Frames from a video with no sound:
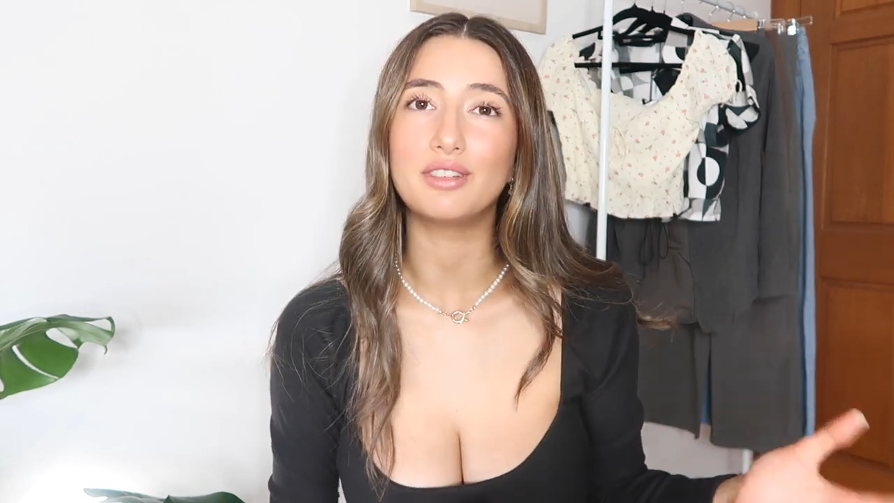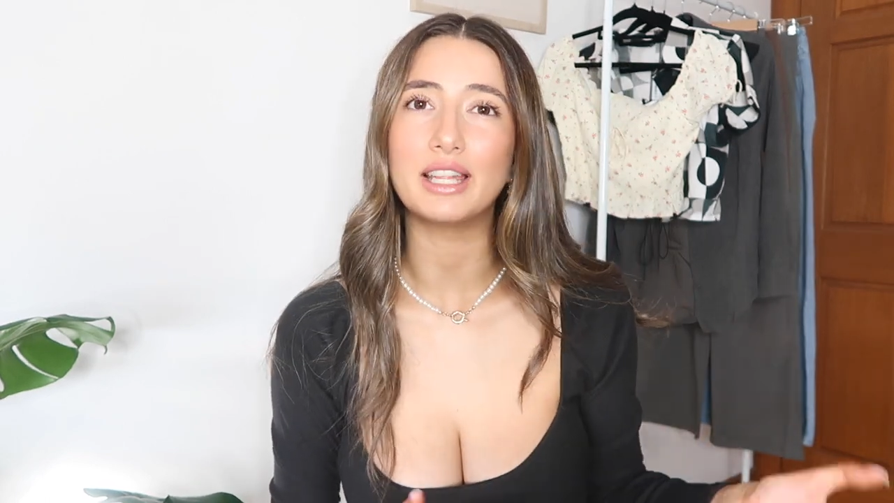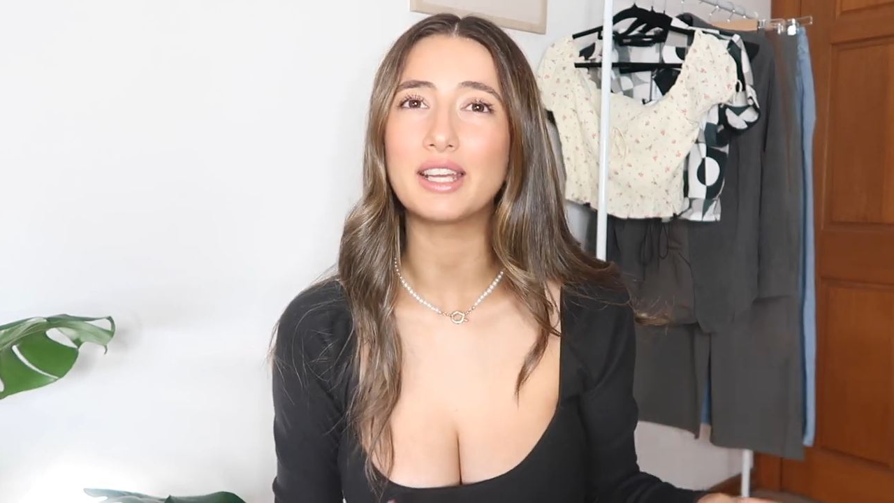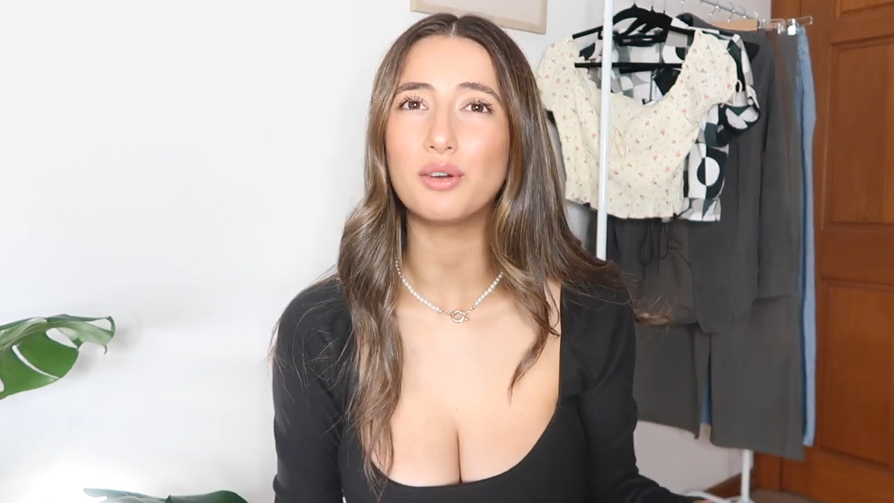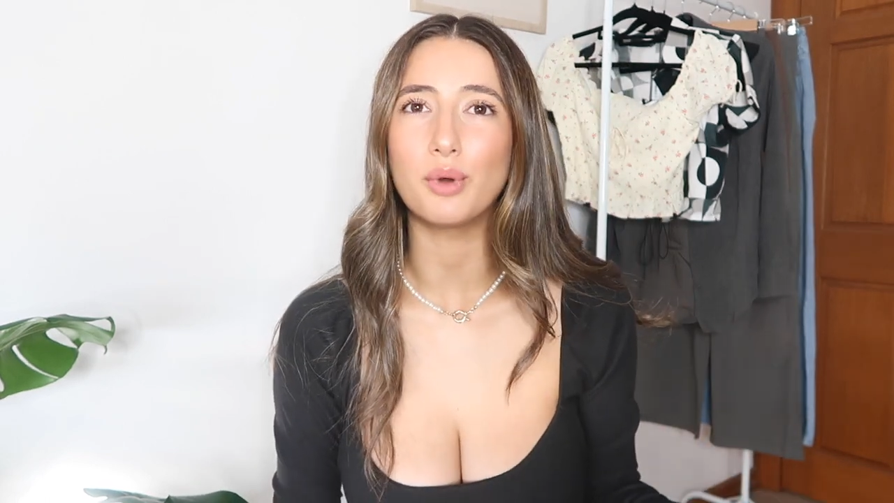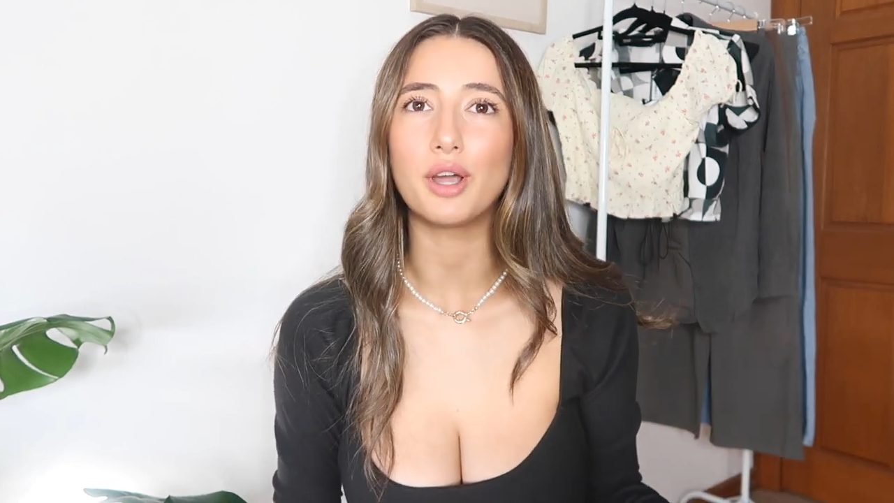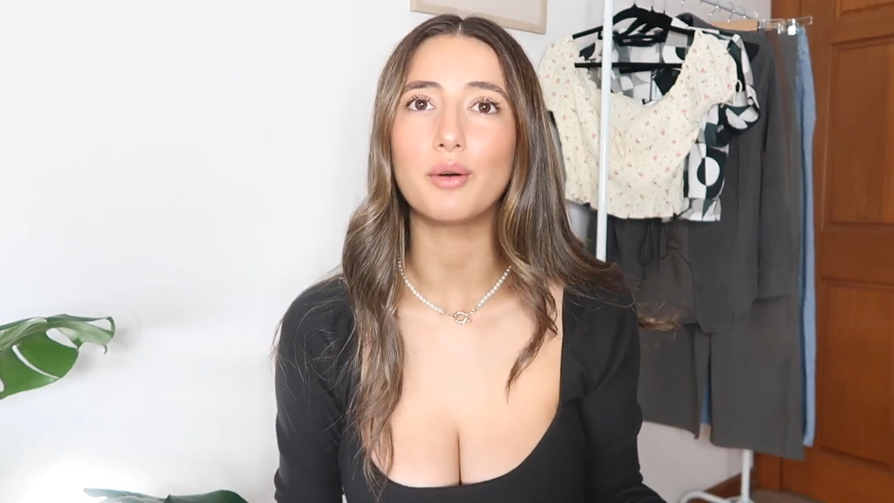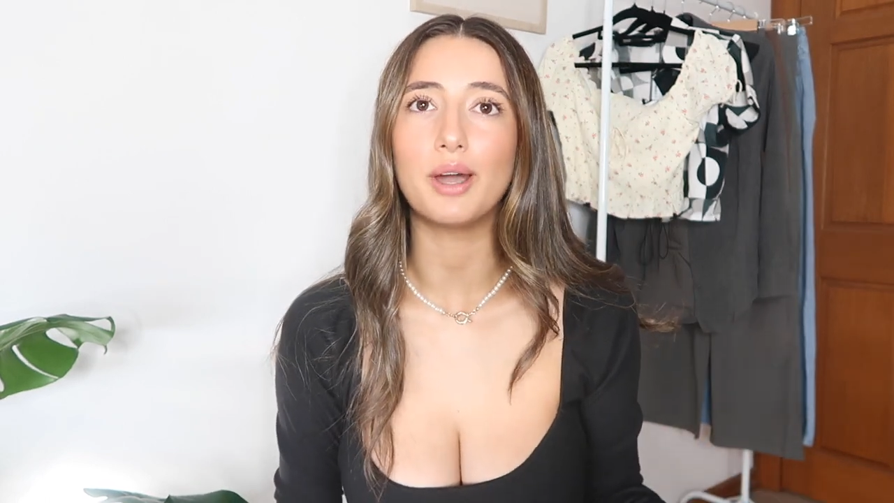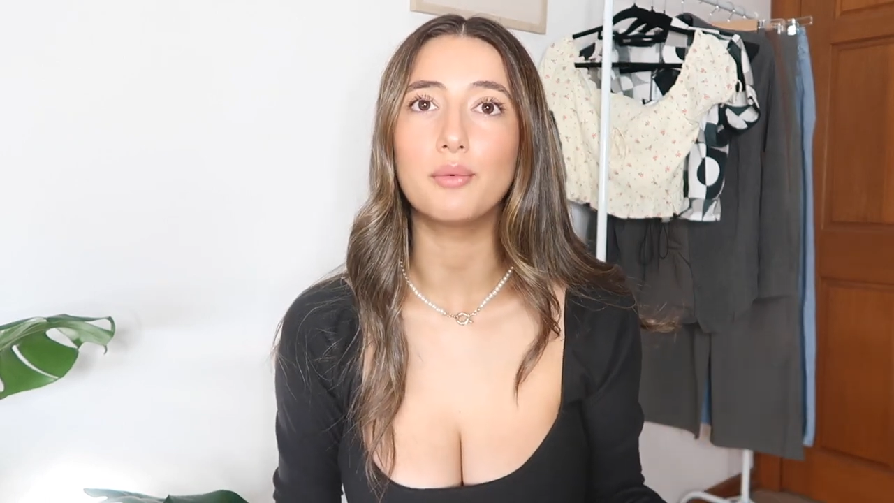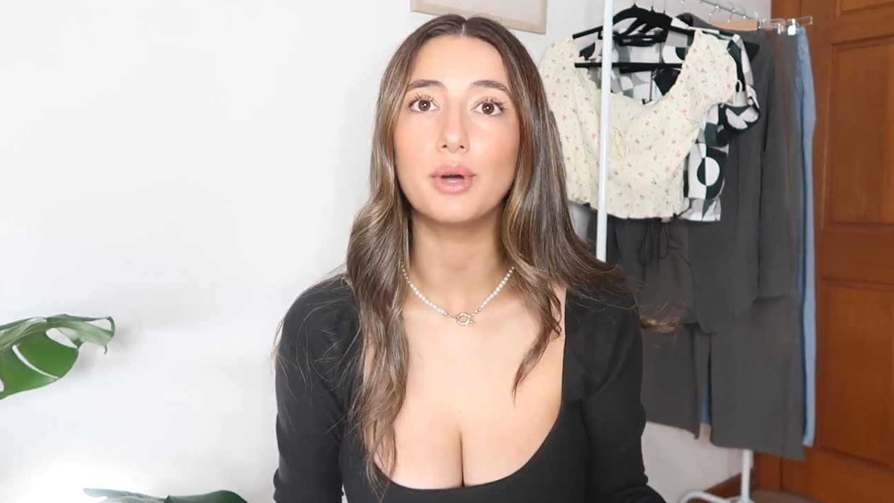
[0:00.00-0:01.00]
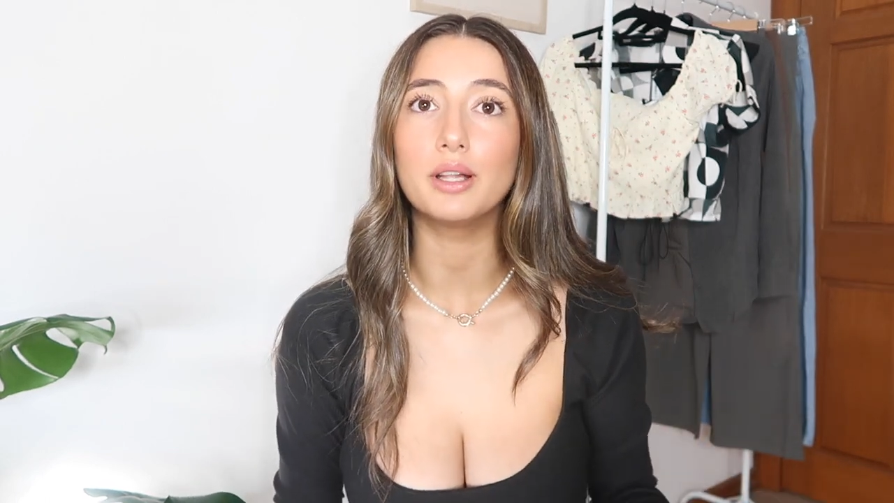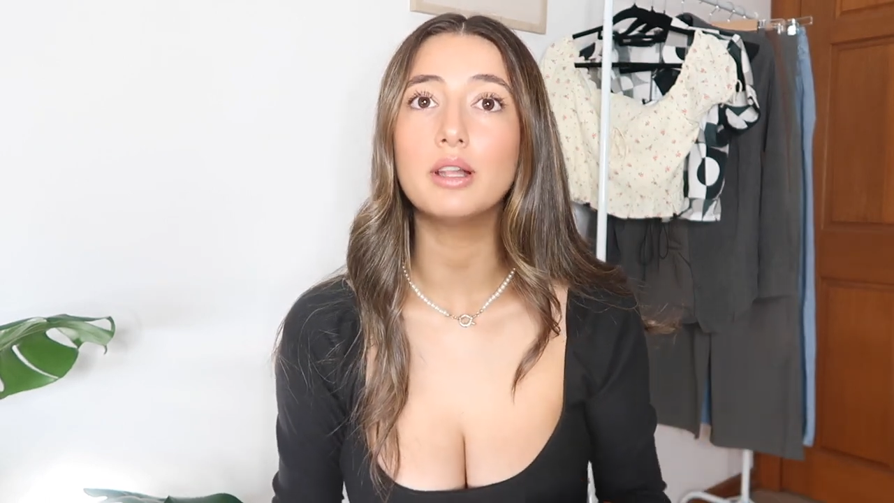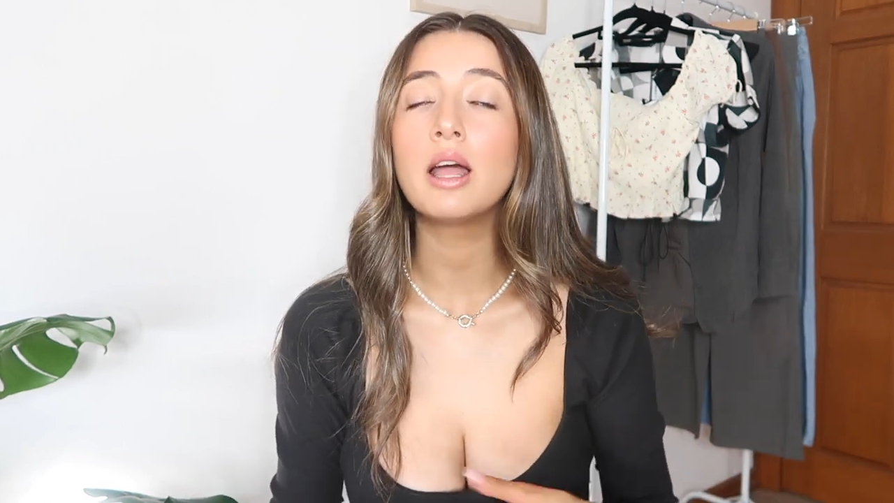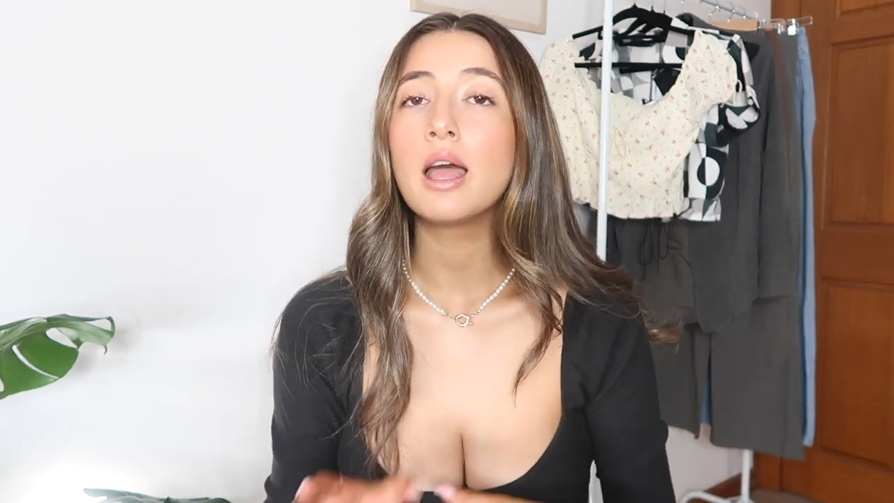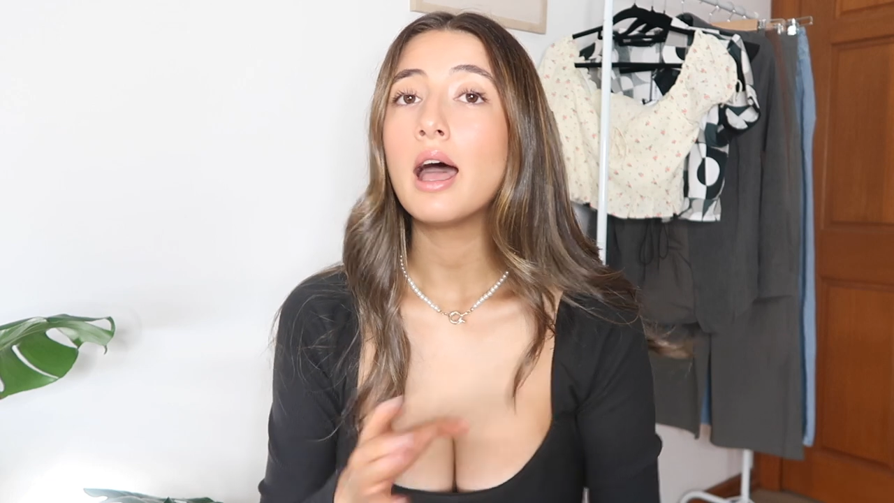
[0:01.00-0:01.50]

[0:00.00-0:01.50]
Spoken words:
feel like it worked quite well.